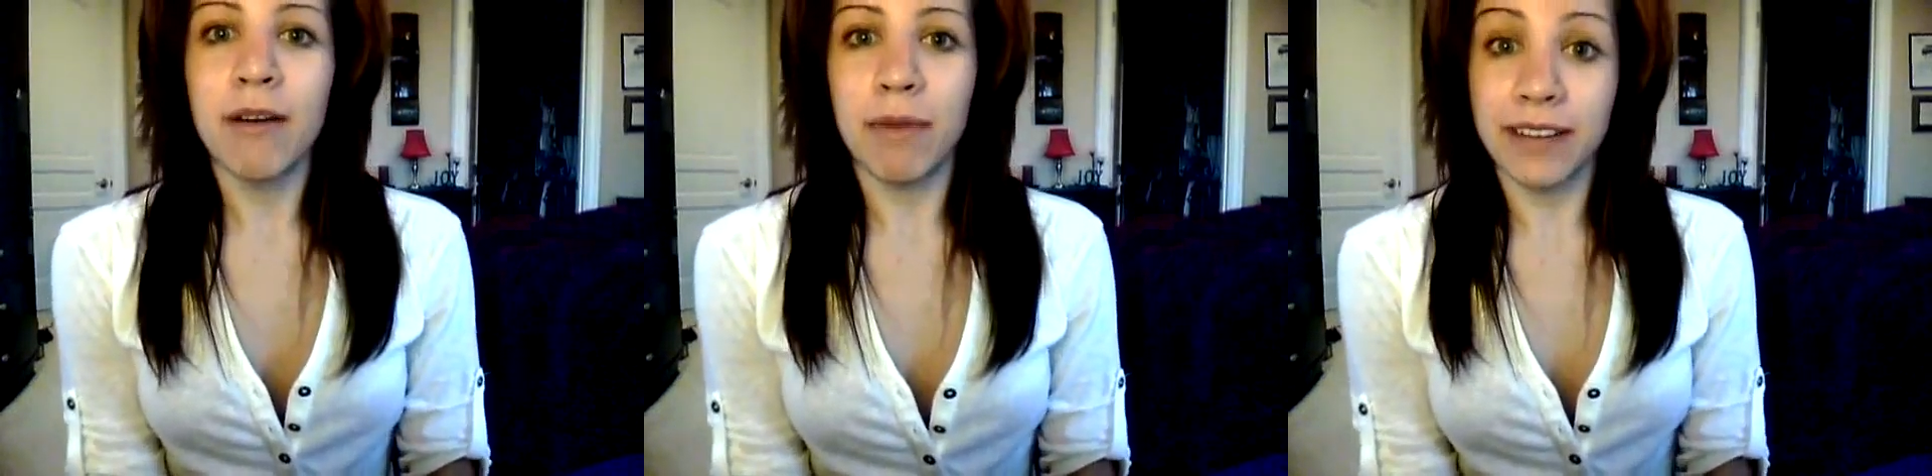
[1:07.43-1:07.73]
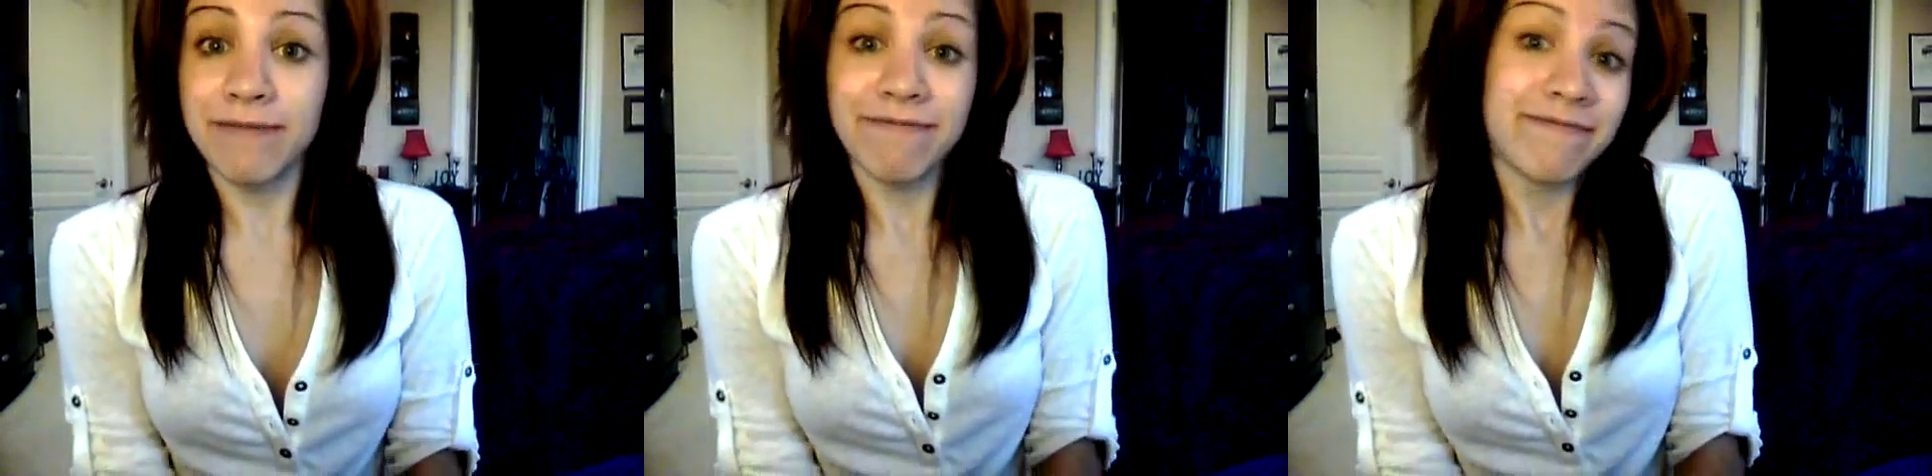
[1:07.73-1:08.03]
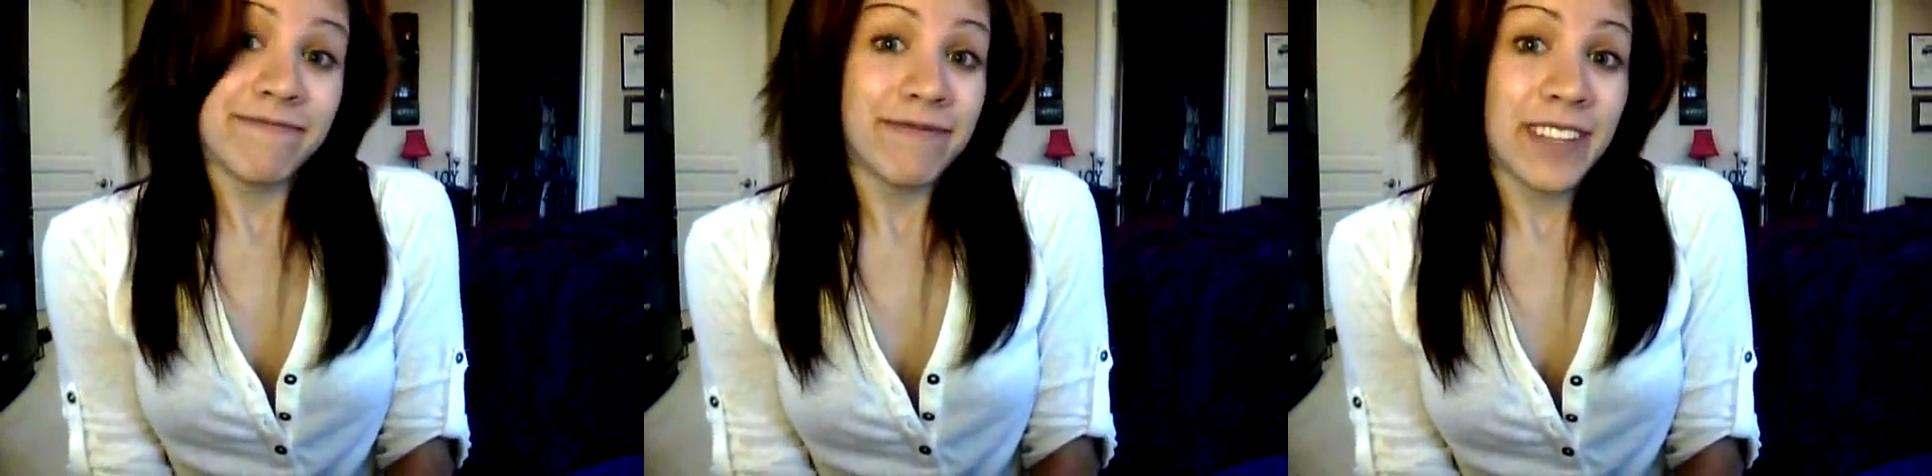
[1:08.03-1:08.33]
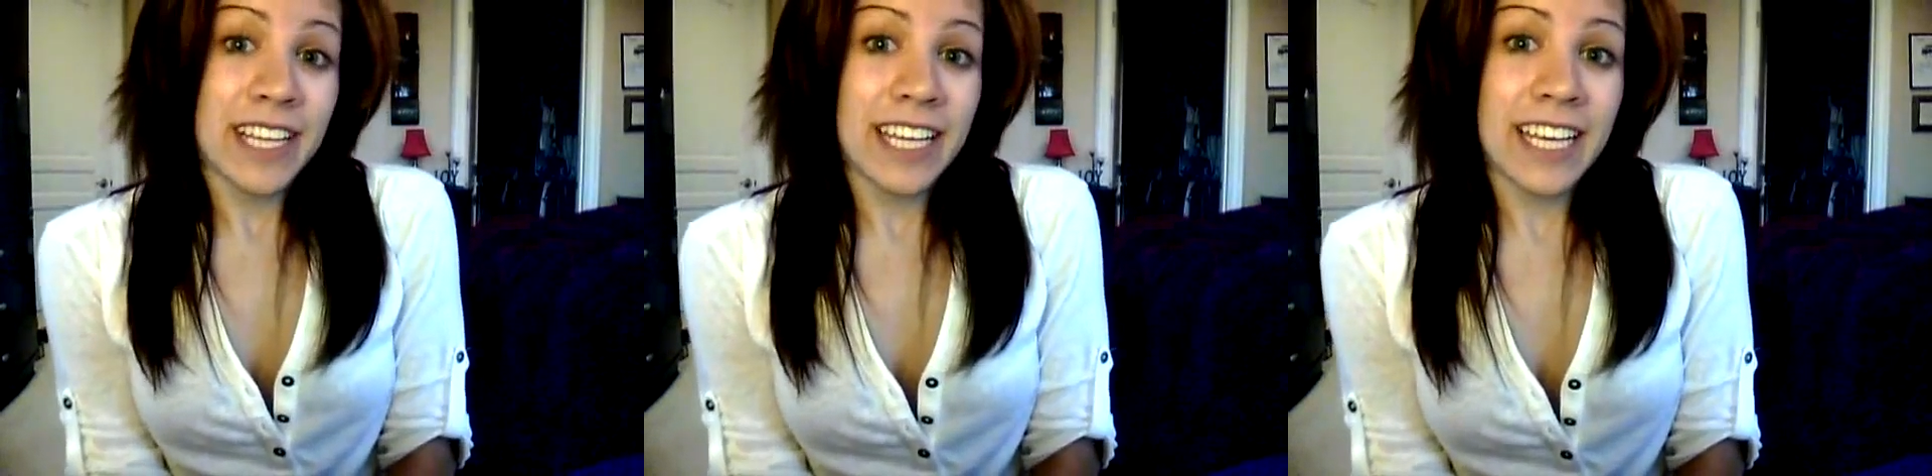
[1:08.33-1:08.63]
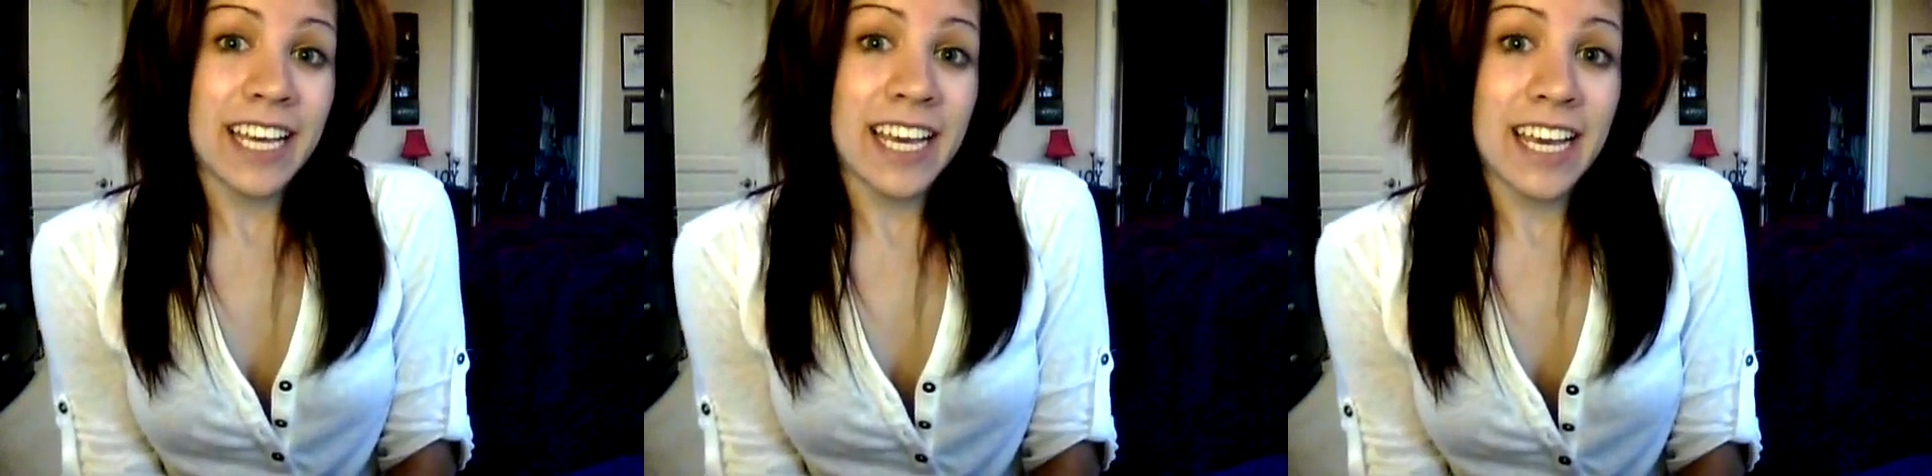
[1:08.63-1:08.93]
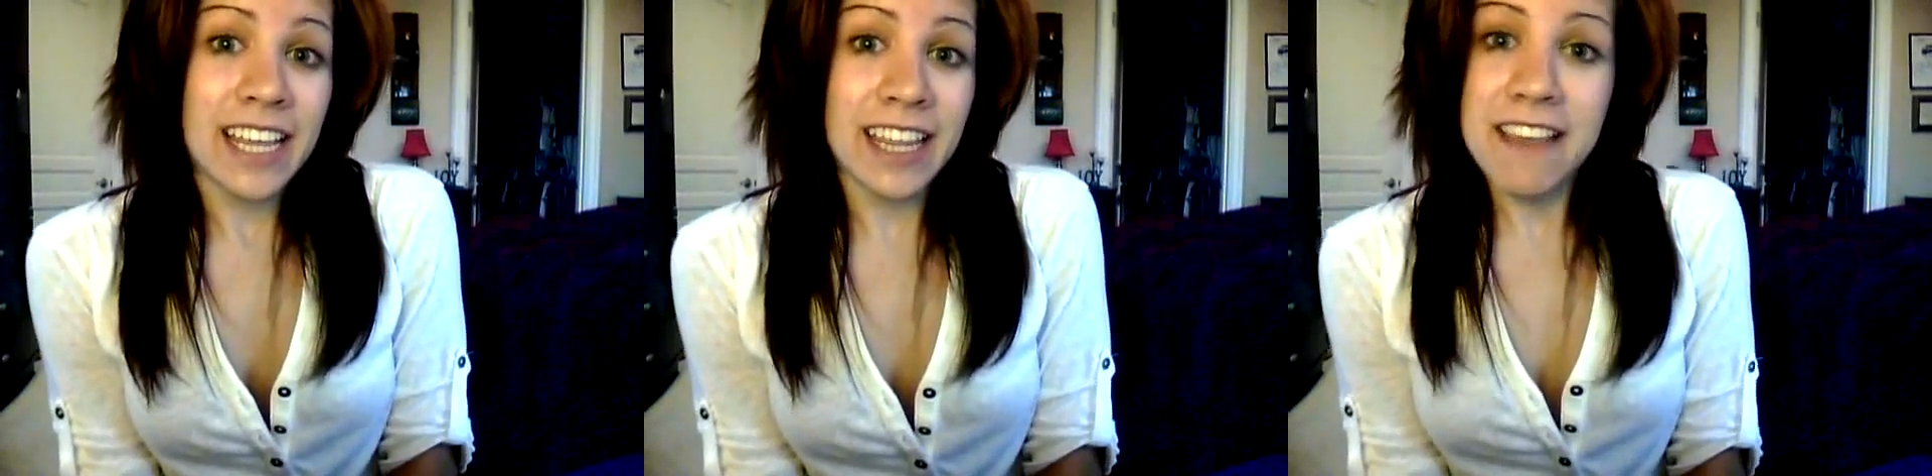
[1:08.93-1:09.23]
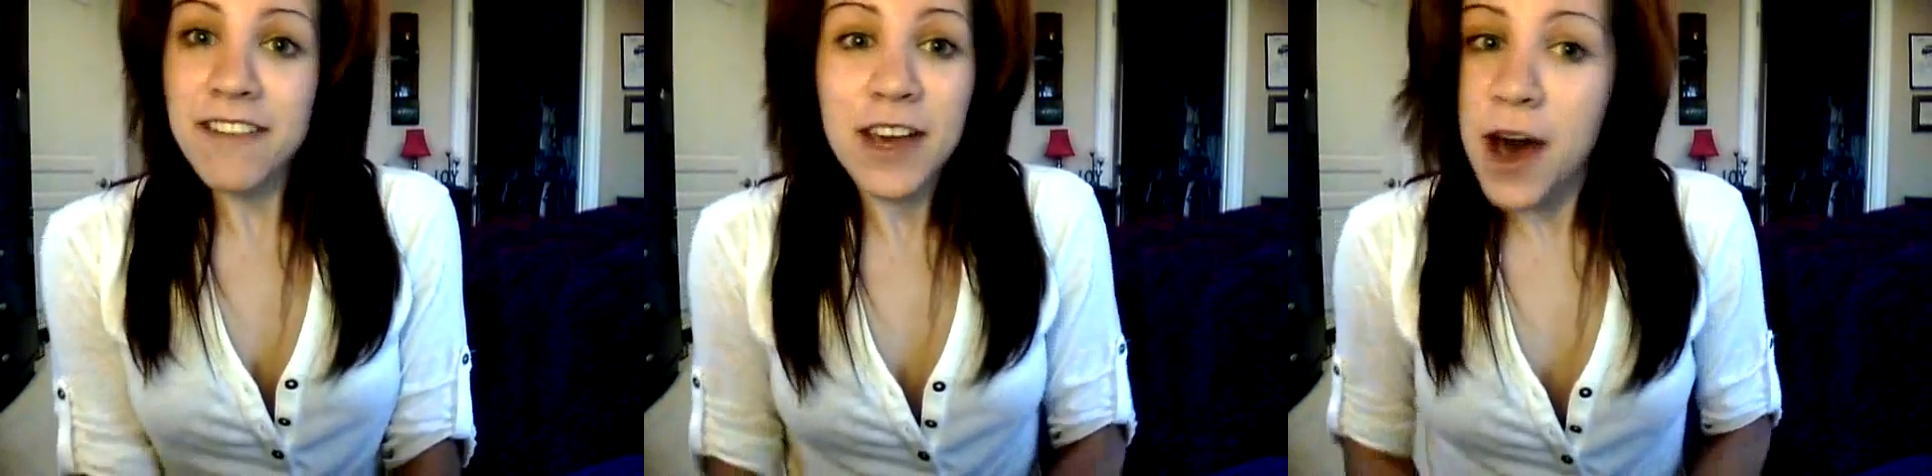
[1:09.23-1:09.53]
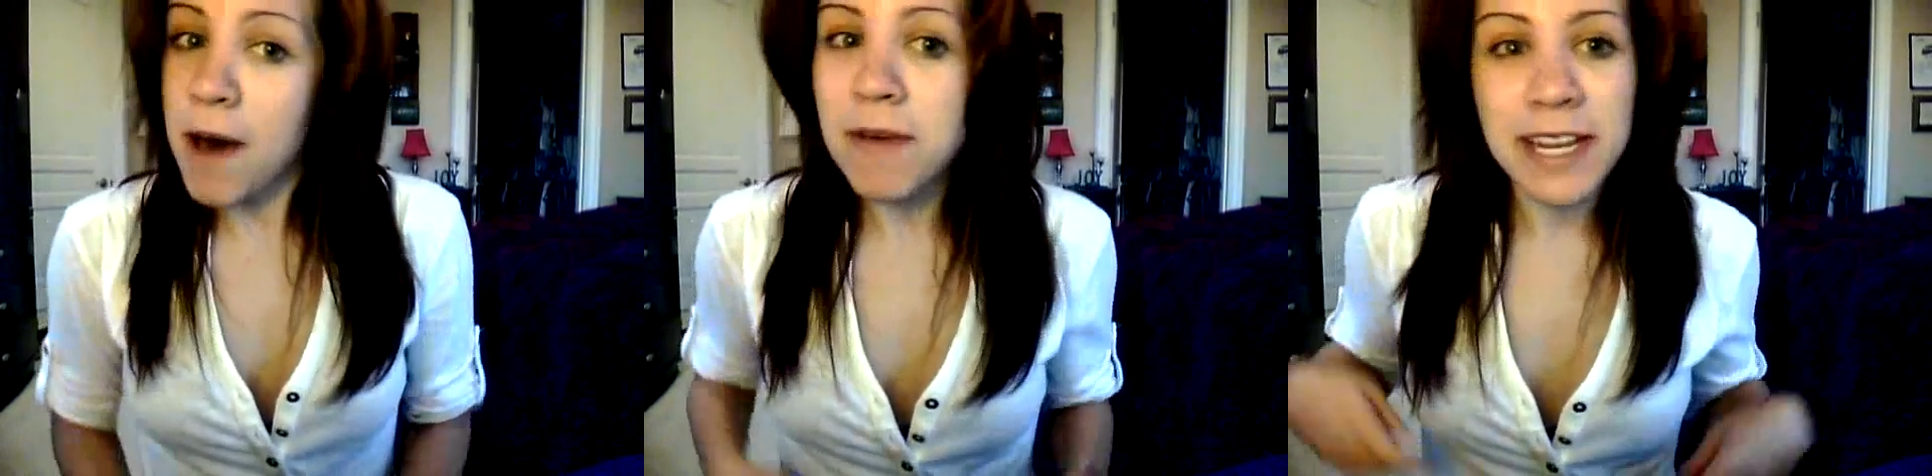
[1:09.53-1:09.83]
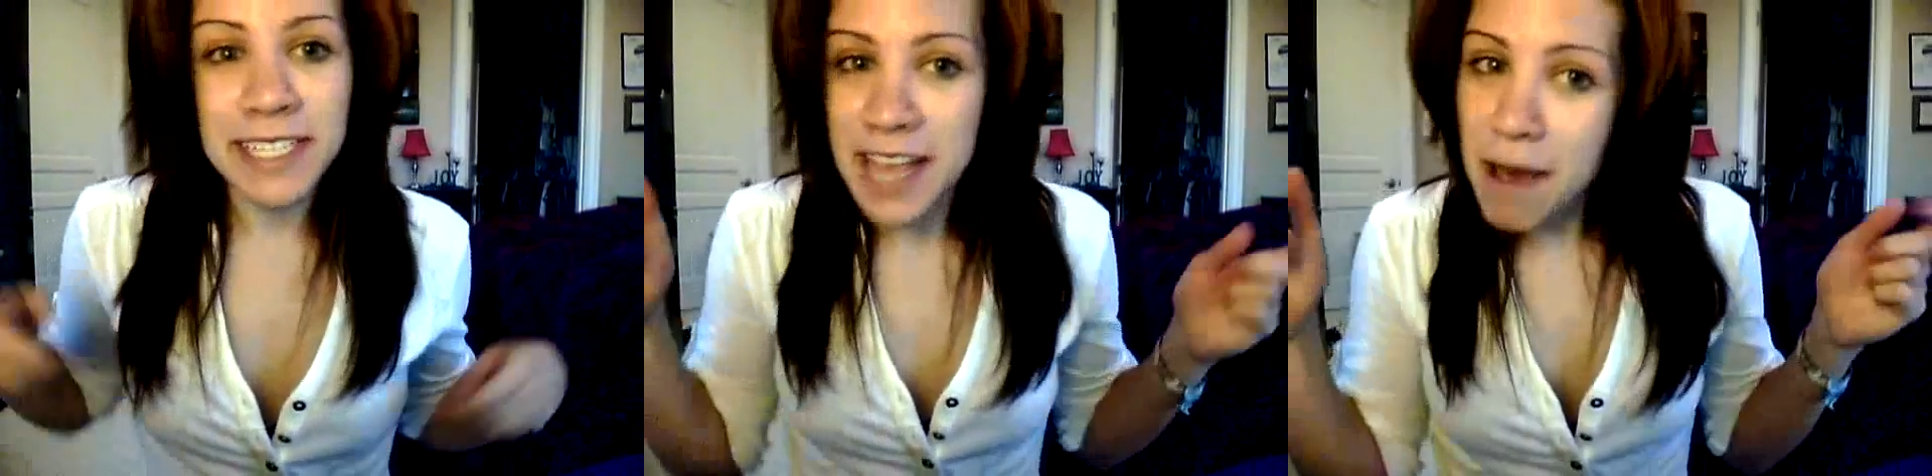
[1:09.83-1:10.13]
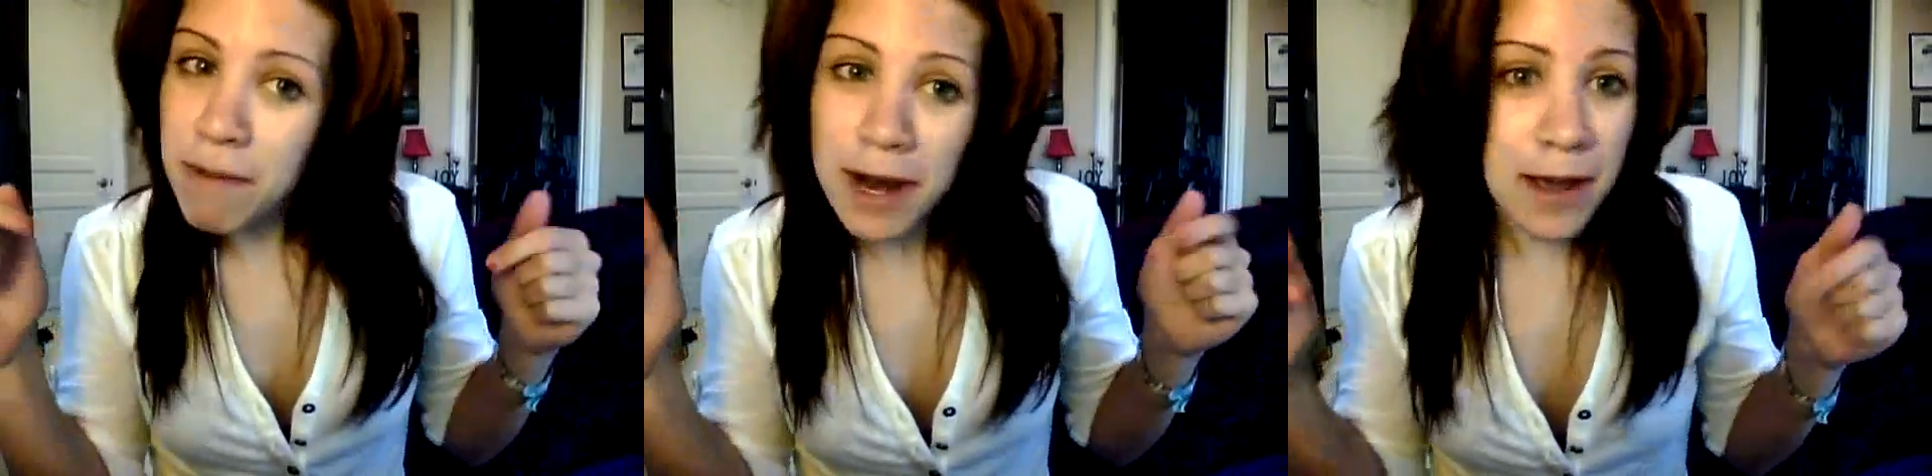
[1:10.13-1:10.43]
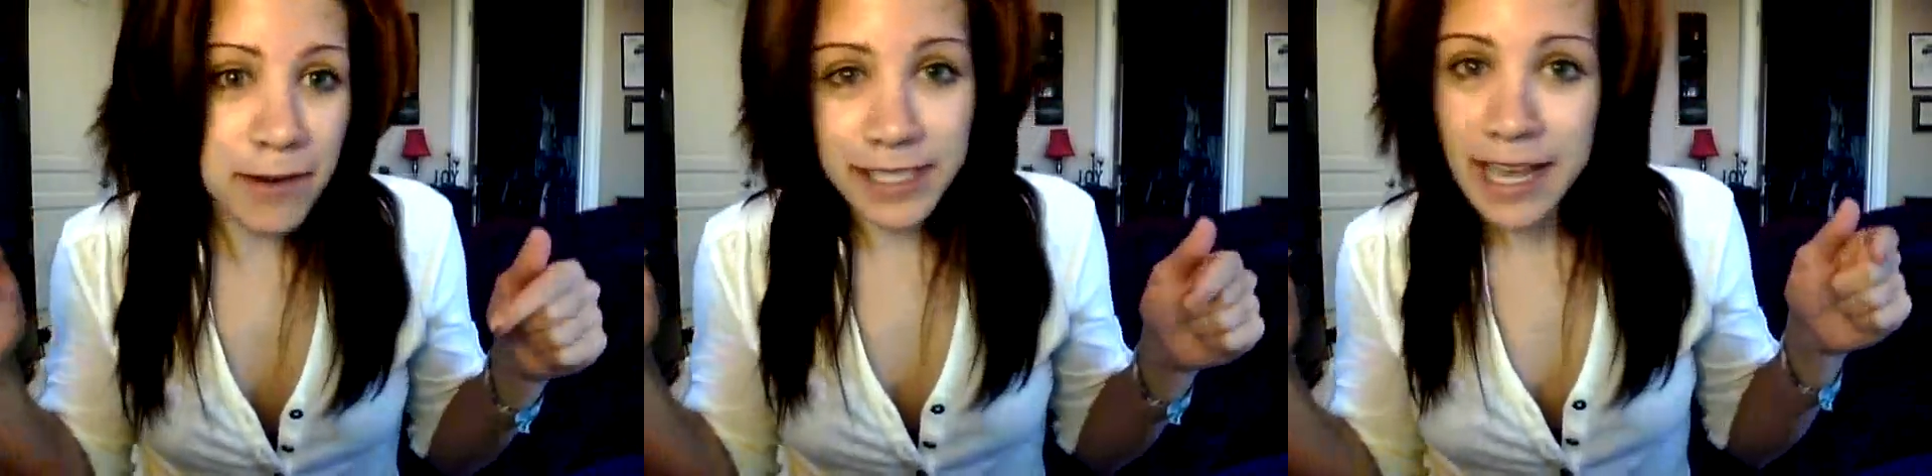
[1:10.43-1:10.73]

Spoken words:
But leave a comment down below.